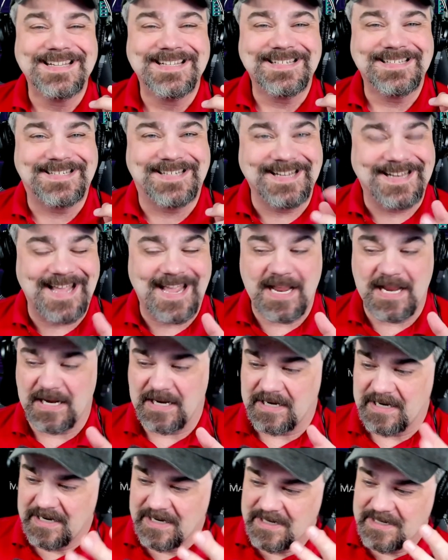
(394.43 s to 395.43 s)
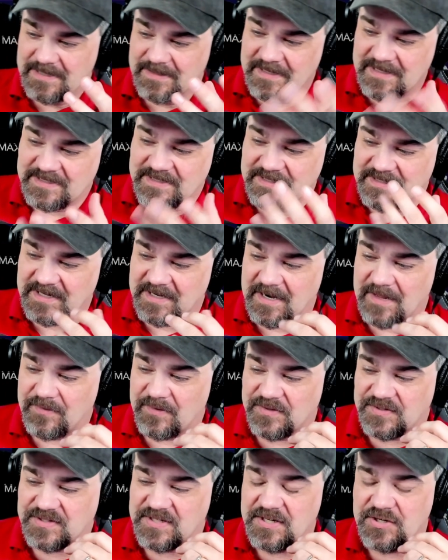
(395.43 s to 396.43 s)
Today, this is
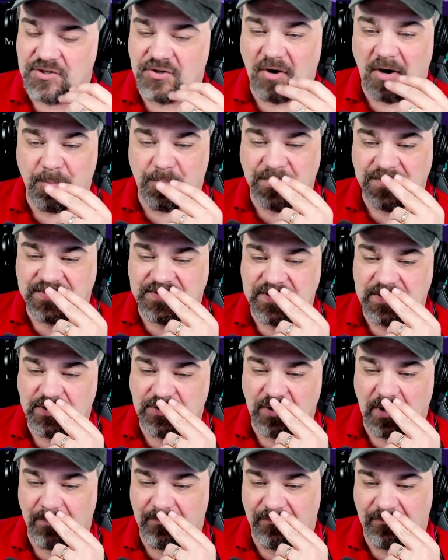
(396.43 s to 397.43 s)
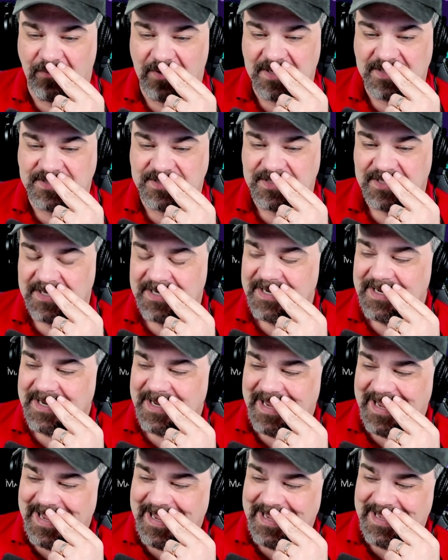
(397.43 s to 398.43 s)
another C sharp with C sharp Fritz,
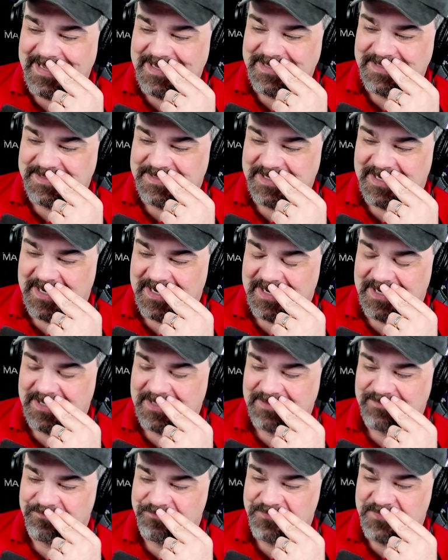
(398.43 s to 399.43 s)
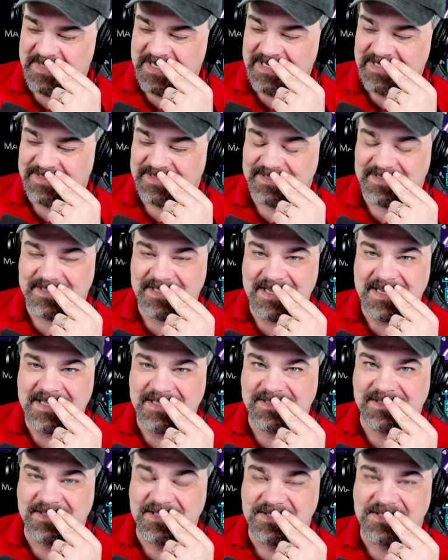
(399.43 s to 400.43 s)
and uh, it's
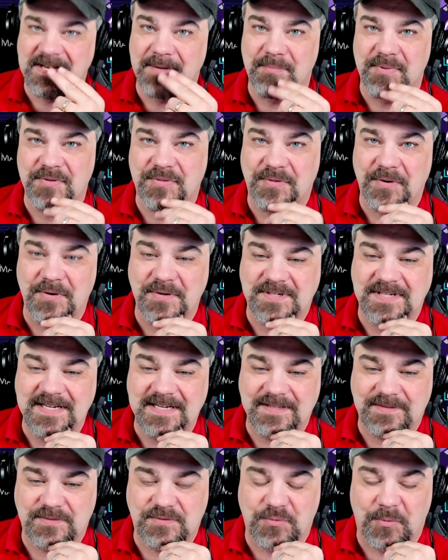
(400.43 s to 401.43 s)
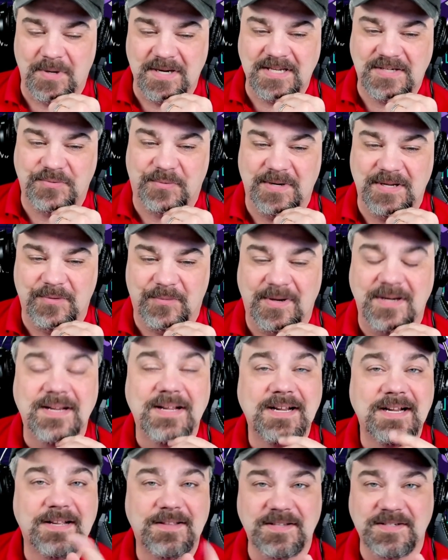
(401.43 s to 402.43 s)
it's December thirteenth, twenty twenty one.
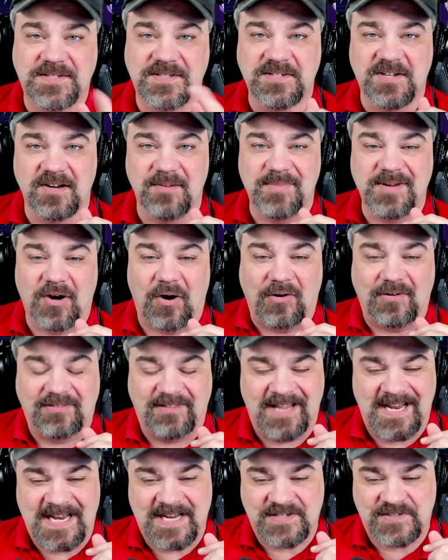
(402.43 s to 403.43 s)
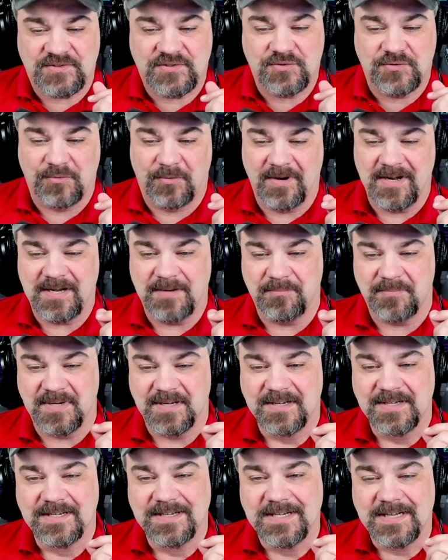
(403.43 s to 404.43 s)
This is going to be our last stream
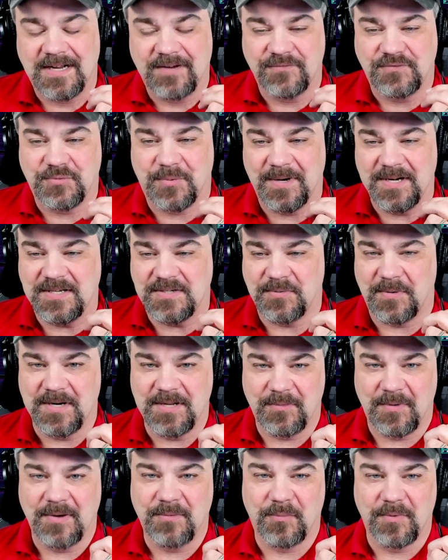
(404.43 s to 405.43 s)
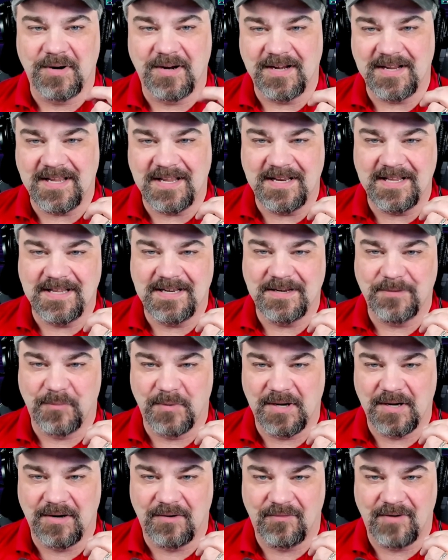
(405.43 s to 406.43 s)
of twenty twenty one. We're going to get in and we're
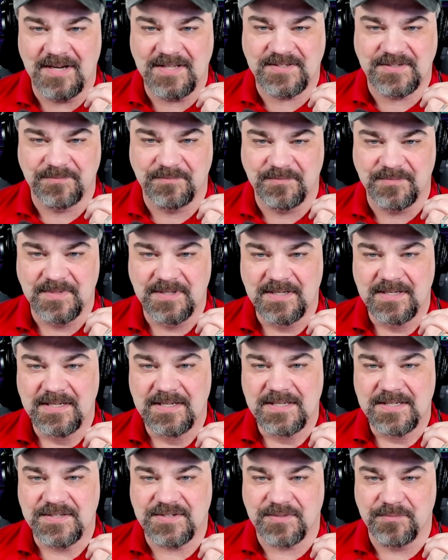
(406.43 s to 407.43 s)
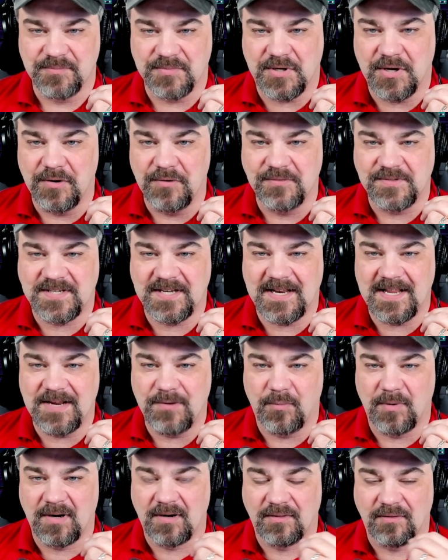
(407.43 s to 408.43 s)
going to write some some code today.
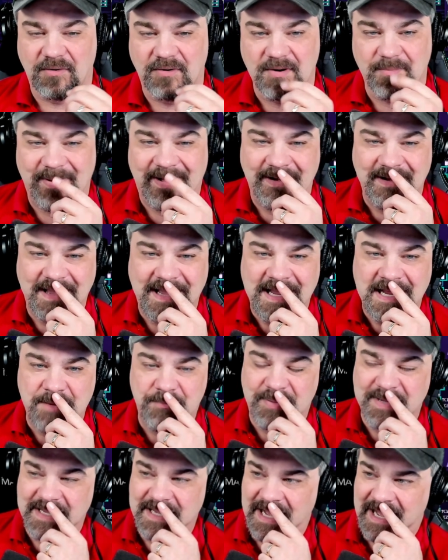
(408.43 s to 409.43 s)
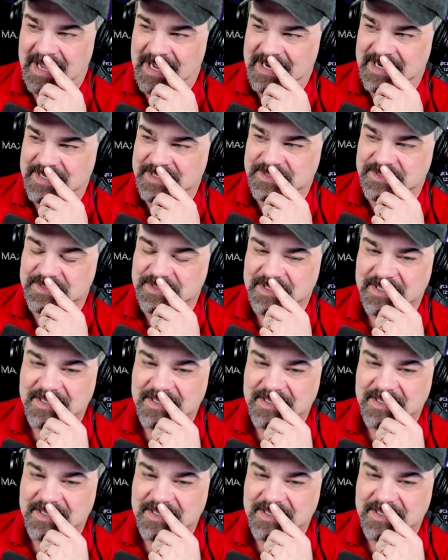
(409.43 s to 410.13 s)
We're going to learn about APIs.